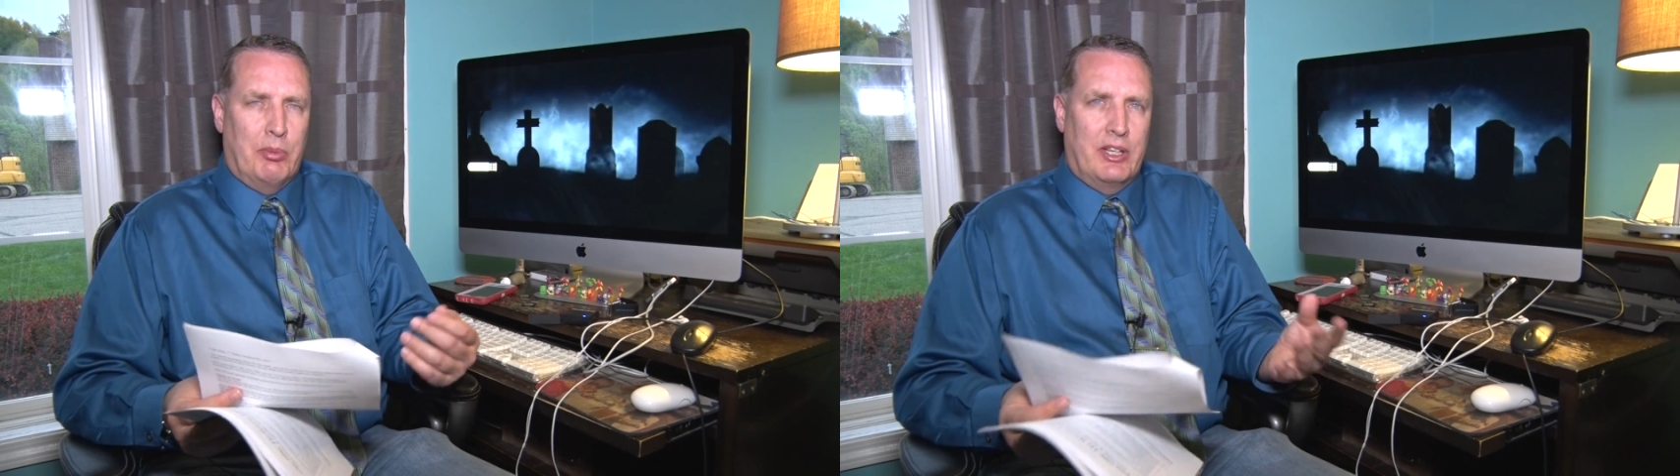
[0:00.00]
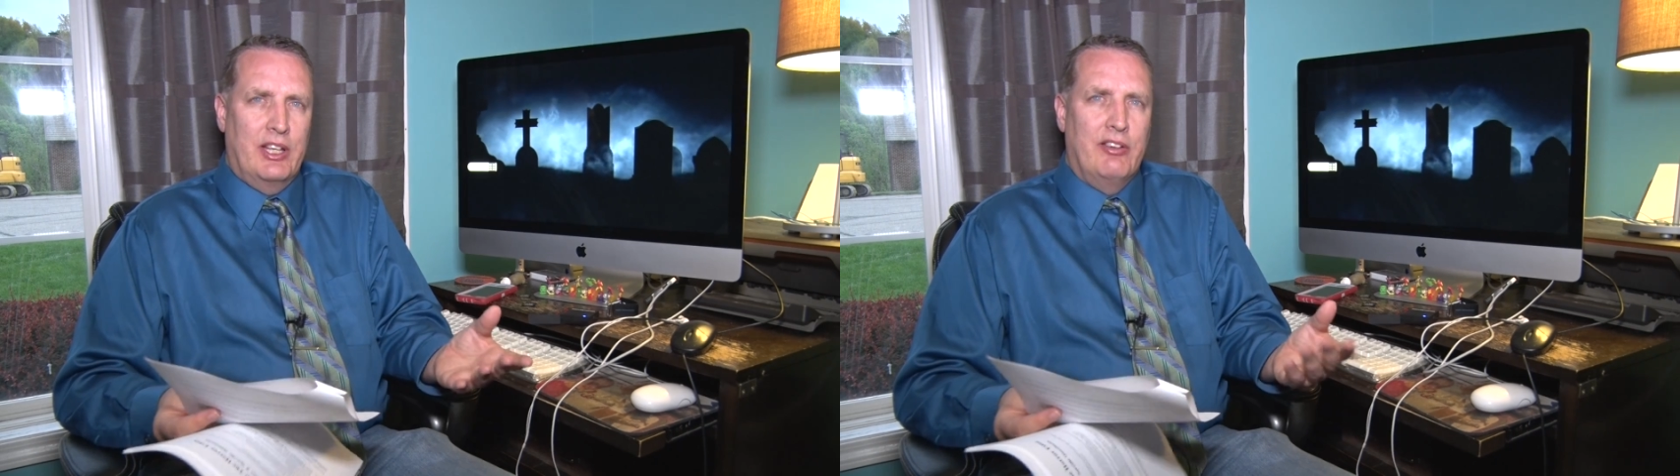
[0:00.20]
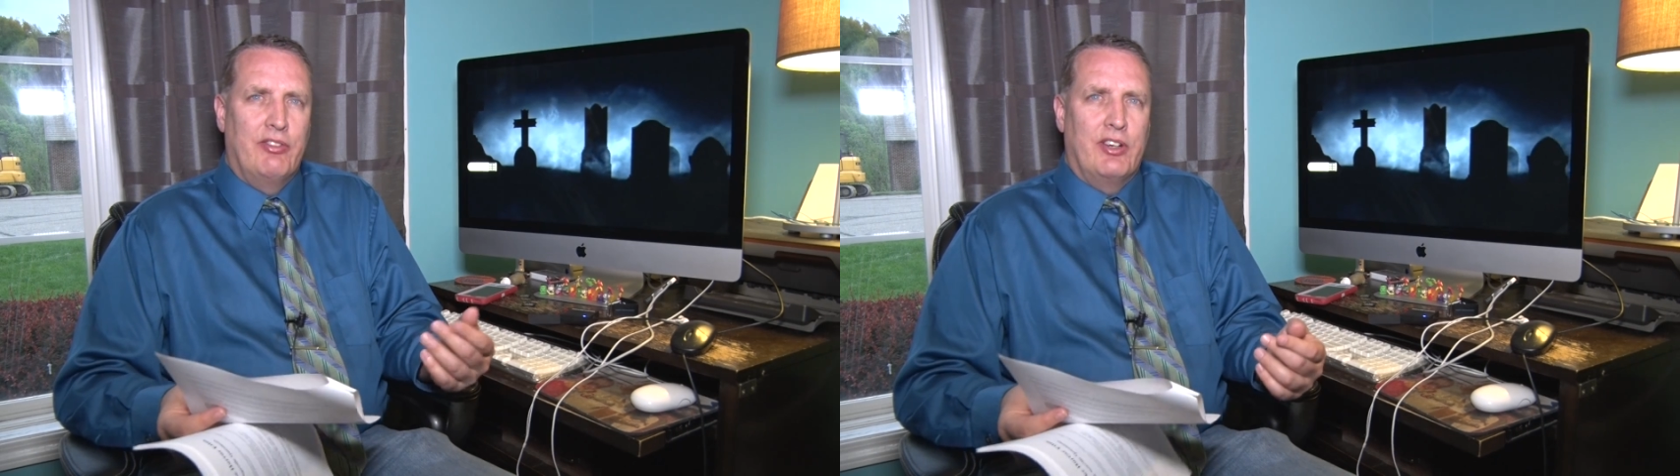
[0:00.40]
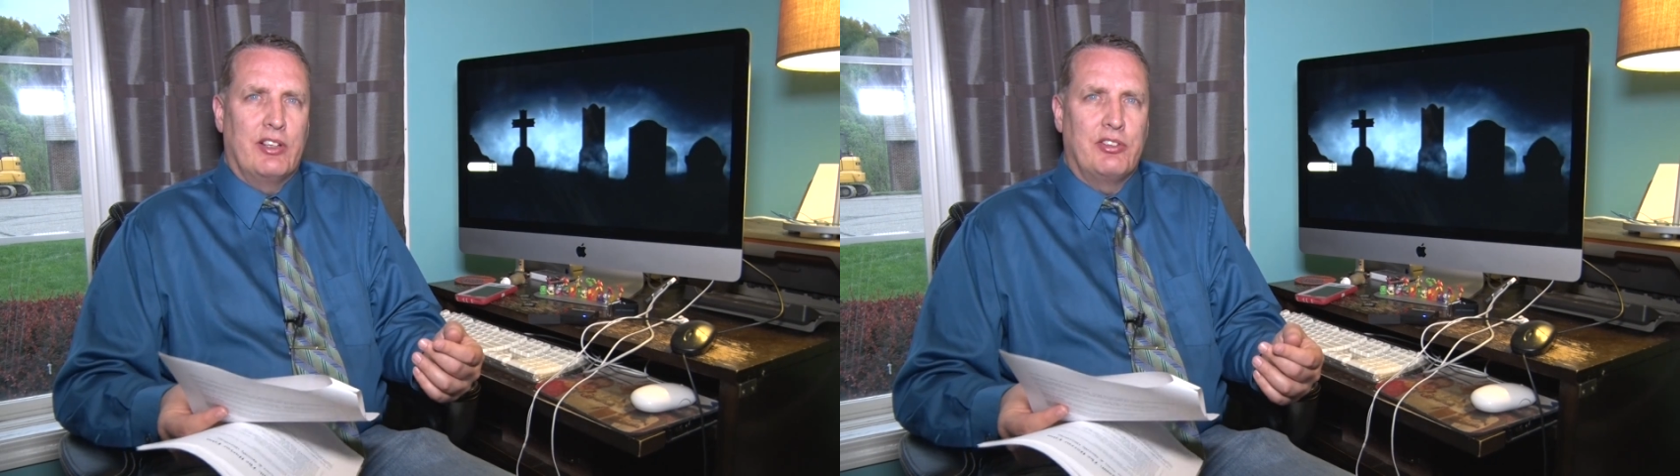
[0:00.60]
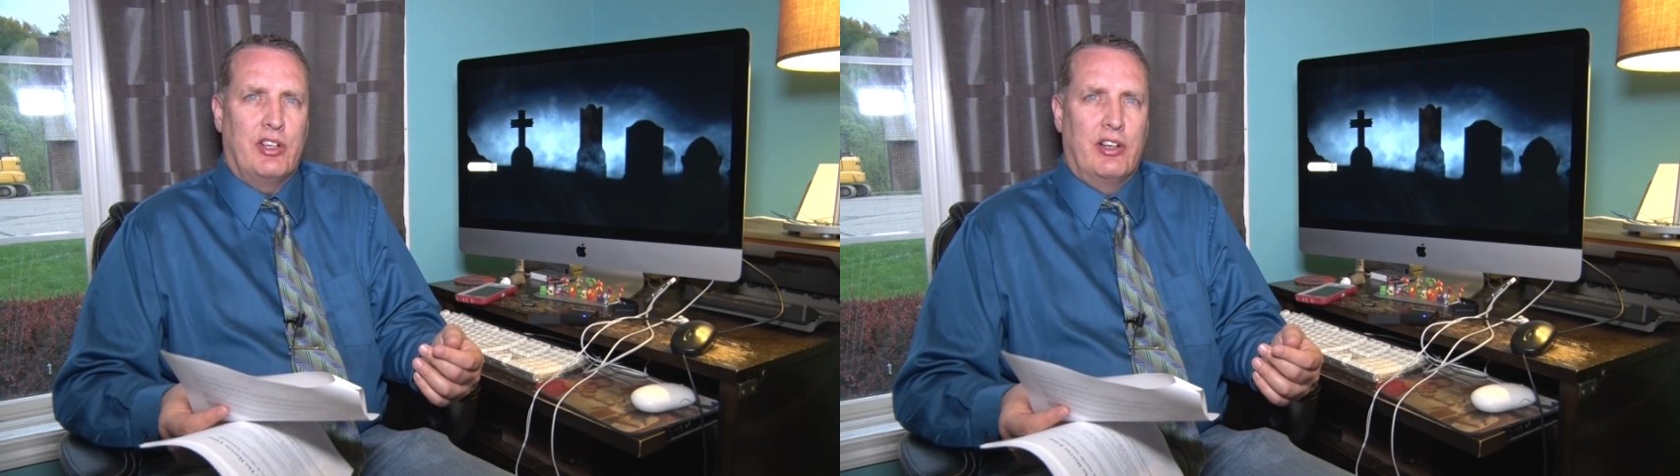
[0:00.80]
but give
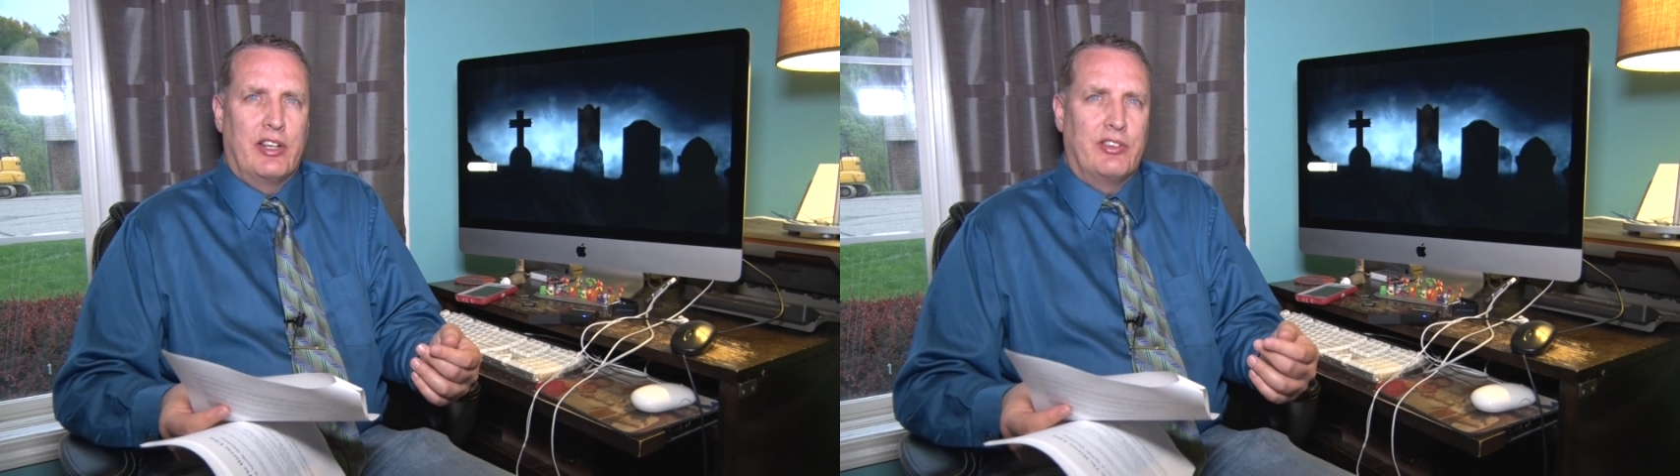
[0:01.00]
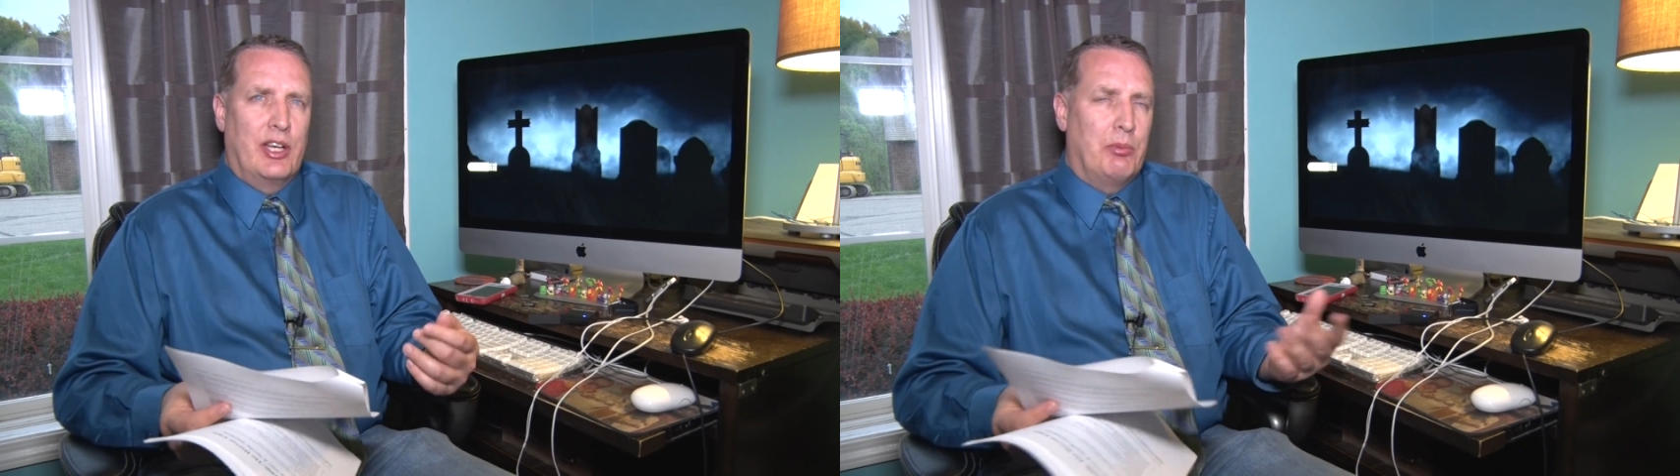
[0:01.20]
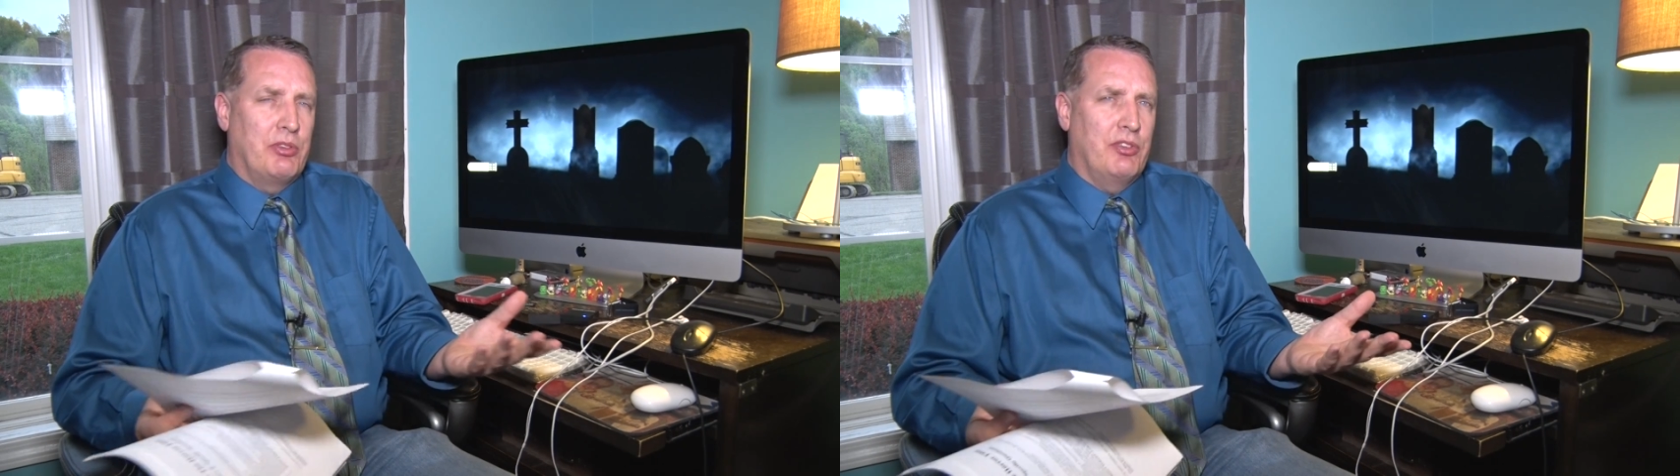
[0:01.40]
solid examples.